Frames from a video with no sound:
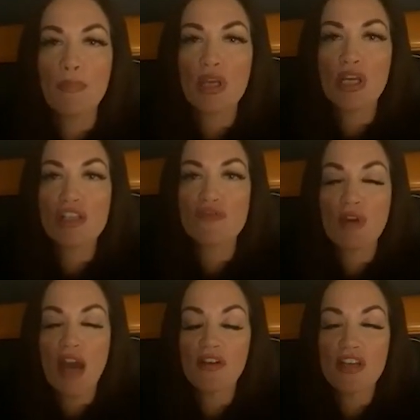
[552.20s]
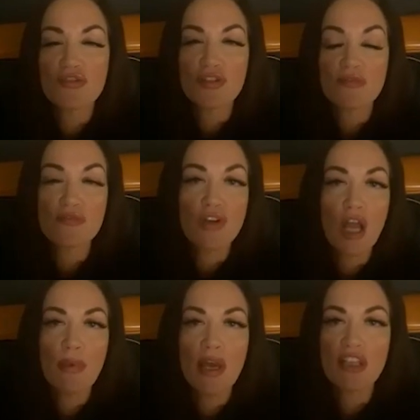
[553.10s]
Because if you have a history of
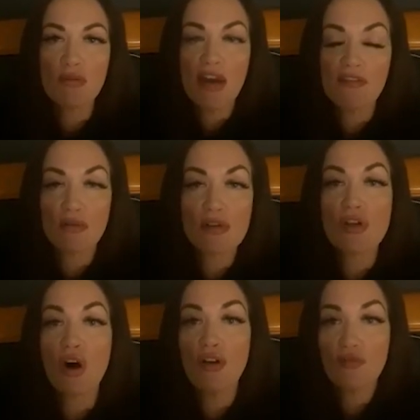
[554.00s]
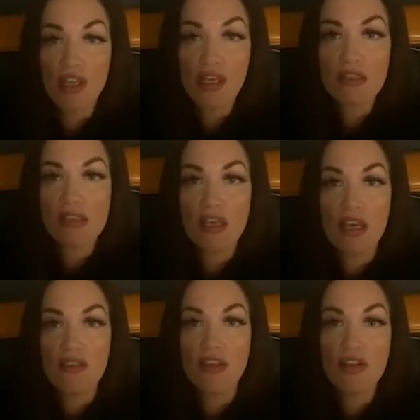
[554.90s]
trauma and you haven't resolved it,
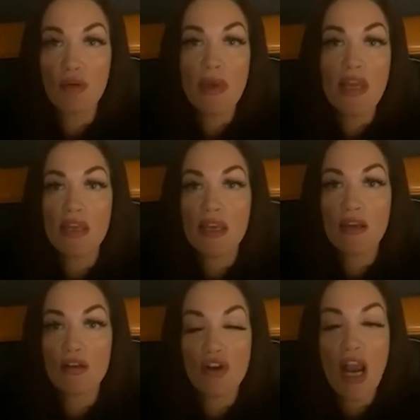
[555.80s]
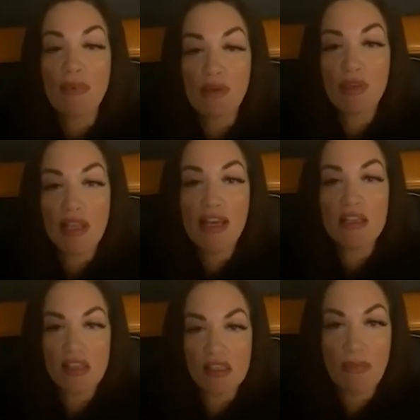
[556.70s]
then you're making crappy
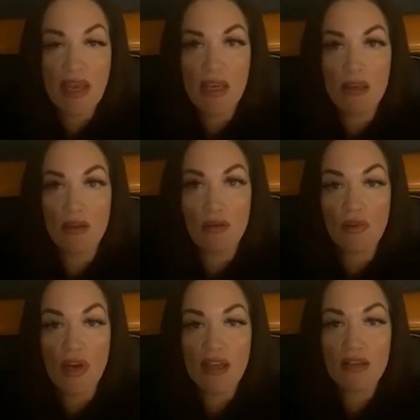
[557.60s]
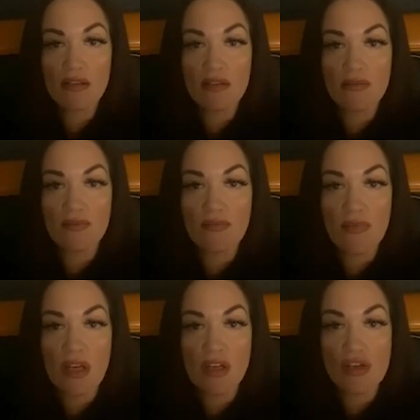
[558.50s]
plans as a man, right?
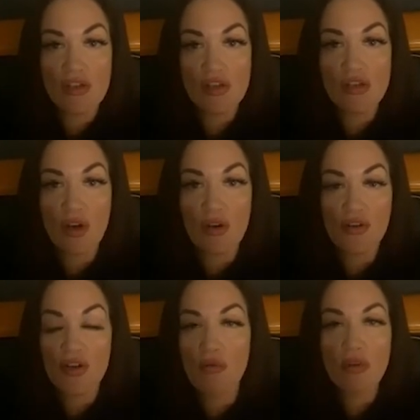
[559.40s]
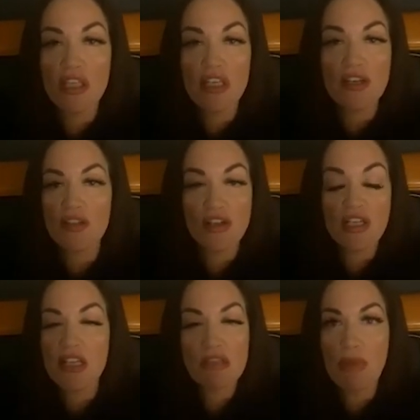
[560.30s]
So you're not really getting your
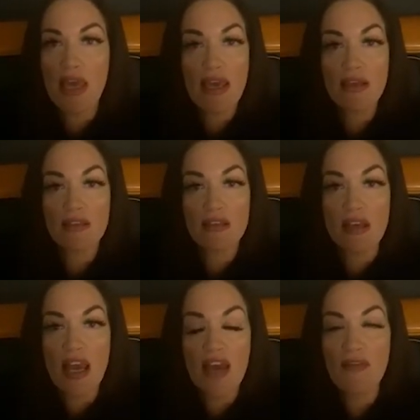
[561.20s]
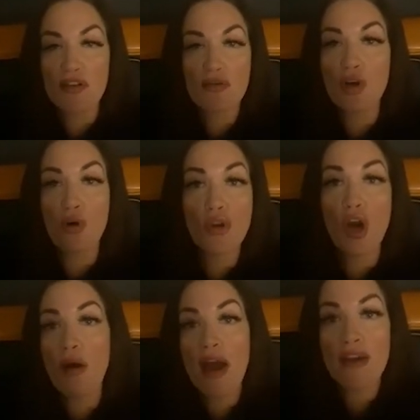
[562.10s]
needs met, and then you don't
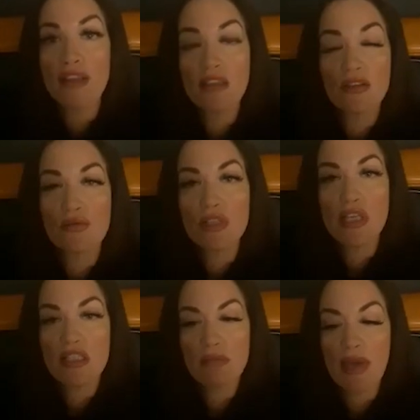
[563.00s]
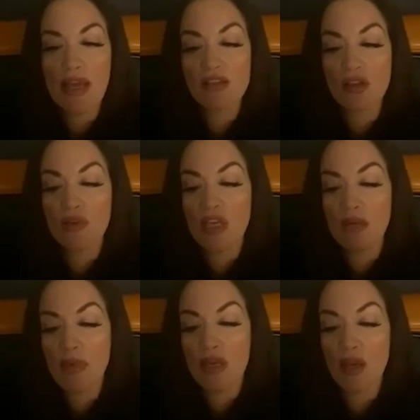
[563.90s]
know how to get those needs met. So you
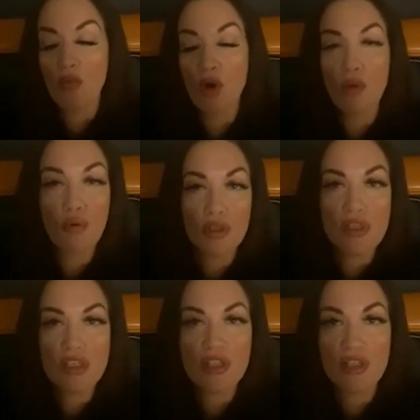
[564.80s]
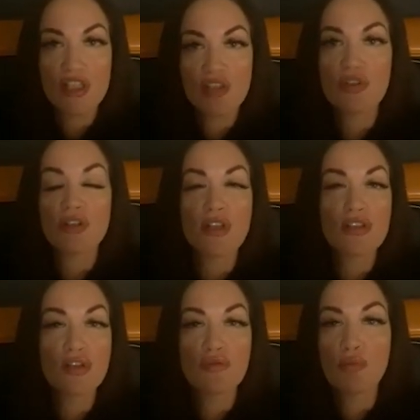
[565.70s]
keep making more poor decisions, which
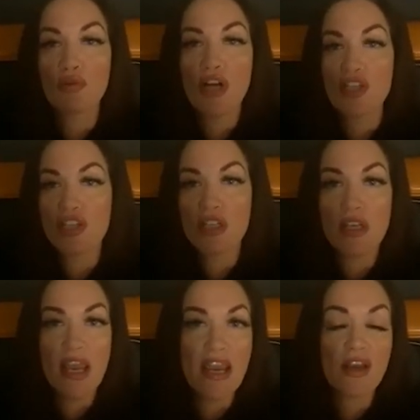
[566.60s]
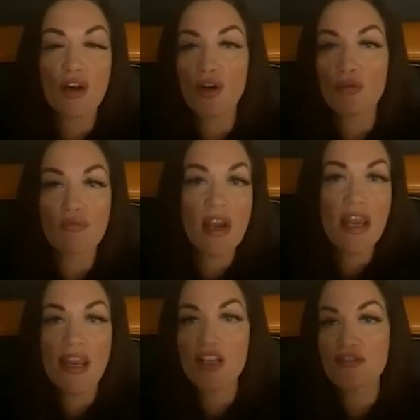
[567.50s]
leads to depression, anger,
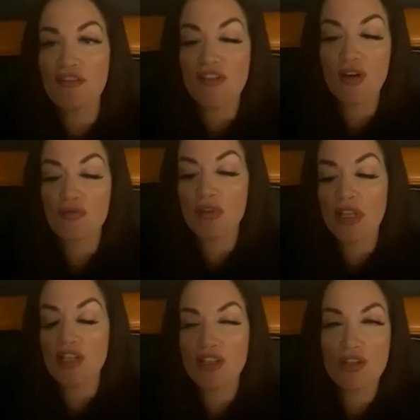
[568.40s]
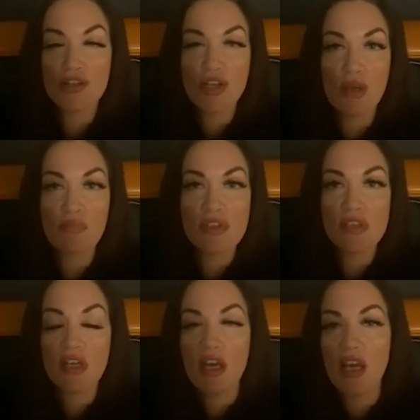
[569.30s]
rage, failed
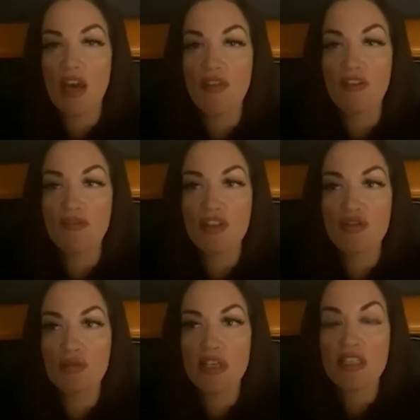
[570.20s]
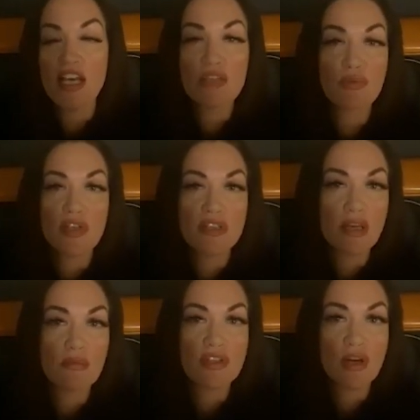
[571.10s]
relationships, and then eventually desperate
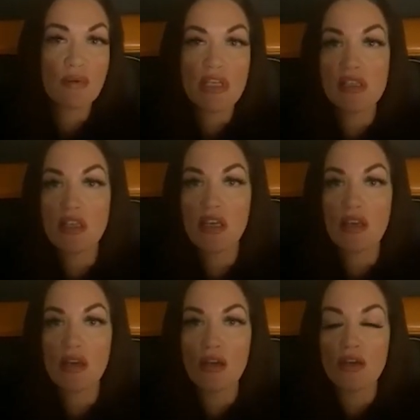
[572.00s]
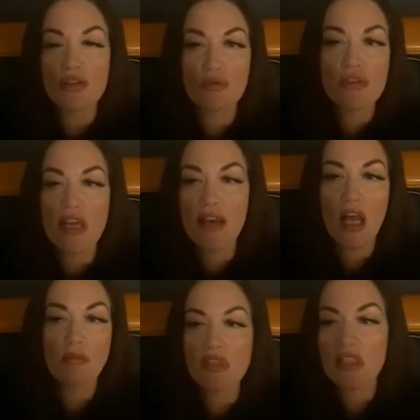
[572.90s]
attempts that we see, suicide,
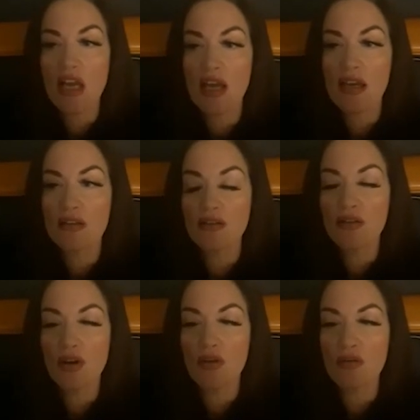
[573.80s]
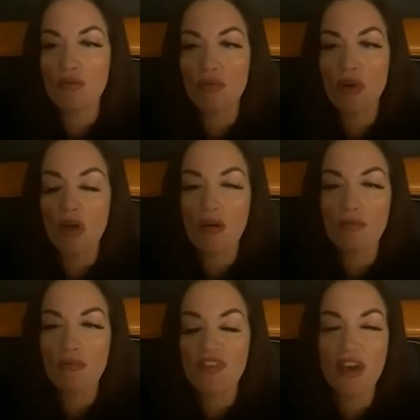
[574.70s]
homicide,
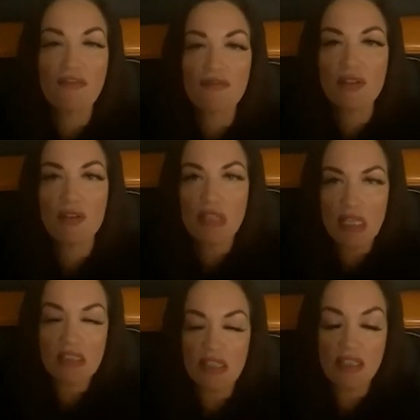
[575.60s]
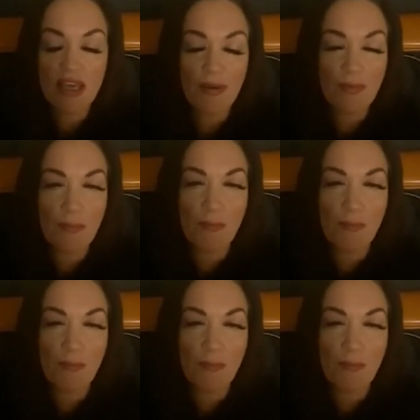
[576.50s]
theft, things like that.